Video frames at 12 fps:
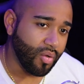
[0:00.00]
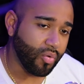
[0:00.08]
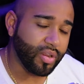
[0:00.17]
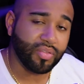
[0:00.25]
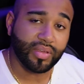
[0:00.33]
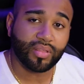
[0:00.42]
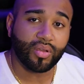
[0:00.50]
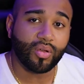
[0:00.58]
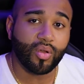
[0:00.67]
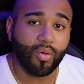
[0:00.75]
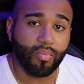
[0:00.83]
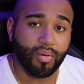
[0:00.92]
Where do you think they're going
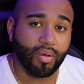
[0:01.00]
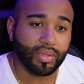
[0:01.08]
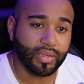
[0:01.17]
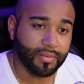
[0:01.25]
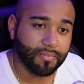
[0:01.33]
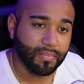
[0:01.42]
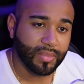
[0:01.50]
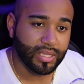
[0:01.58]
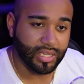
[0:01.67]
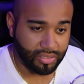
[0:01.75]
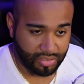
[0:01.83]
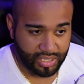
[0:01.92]
to go with Broly?
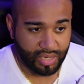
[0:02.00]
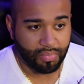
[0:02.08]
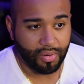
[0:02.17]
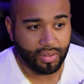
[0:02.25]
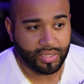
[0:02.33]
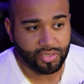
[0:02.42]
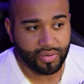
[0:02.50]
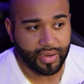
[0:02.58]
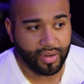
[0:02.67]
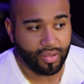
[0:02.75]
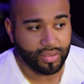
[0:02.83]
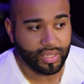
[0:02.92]
Because you see Broly's
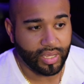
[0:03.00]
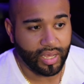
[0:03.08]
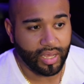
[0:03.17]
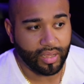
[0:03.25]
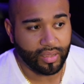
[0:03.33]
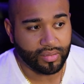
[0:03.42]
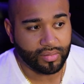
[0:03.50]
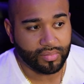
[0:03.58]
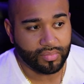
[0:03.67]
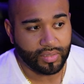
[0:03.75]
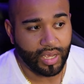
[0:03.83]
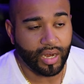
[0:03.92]
training on the
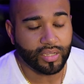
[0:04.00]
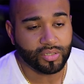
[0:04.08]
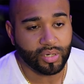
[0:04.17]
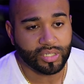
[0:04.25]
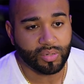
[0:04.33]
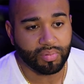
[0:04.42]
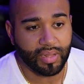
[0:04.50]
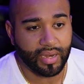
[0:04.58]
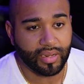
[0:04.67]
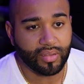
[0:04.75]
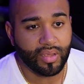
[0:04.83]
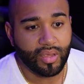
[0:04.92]
God of Destruction
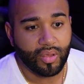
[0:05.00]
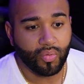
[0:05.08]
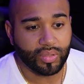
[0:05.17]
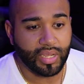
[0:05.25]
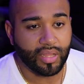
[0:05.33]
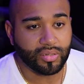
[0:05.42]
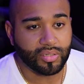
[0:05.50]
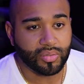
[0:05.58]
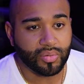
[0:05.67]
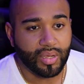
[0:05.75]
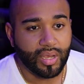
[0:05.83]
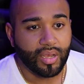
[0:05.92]
planet with the other
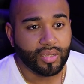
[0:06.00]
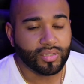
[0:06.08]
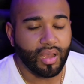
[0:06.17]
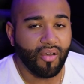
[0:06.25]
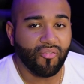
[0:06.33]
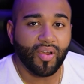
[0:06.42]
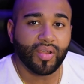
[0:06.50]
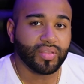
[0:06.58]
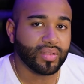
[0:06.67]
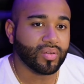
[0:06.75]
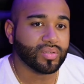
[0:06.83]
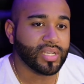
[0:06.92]
two. So how far do you
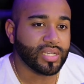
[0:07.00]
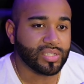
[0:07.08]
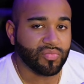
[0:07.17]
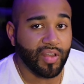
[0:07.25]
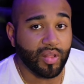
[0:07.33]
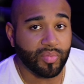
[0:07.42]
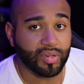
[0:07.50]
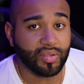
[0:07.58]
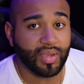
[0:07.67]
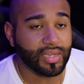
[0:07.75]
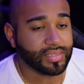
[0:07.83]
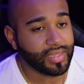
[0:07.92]
think they're going to take his development? Do
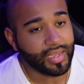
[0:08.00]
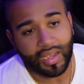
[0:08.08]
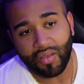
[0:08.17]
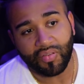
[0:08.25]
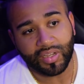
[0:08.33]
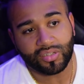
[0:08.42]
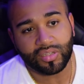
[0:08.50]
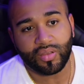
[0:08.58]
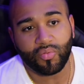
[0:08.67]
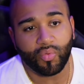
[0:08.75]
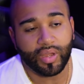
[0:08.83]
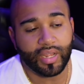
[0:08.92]
you guys think
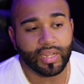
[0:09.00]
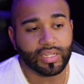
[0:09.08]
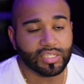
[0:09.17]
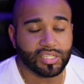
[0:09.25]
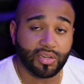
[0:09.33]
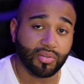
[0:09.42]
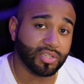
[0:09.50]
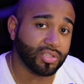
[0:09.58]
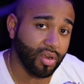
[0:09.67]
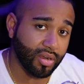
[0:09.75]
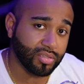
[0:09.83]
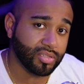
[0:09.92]
eventually when the series
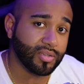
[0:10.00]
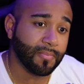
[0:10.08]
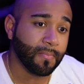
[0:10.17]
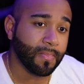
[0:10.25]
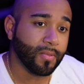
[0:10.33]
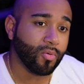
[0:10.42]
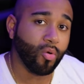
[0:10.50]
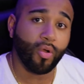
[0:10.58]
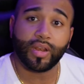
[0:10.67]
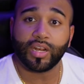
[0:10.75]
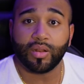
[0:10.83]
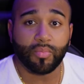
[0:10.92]
starts
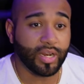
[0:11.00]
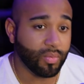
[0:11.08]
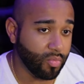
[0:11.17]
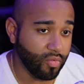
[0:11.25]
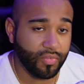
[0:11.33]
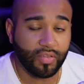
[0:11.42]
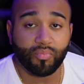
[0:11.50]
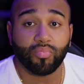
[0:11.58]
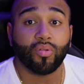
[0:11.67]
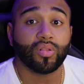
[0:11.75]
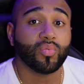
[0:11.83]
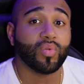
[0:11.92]
or in a movie,
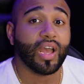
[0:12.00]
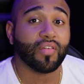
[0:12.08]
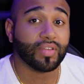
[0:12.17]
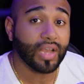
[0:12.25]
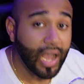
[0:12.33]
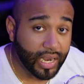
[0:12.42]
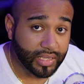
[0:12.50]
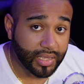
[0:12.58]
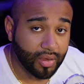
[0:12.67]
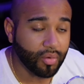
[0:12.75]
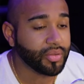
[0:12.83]
Broly will have God Ki?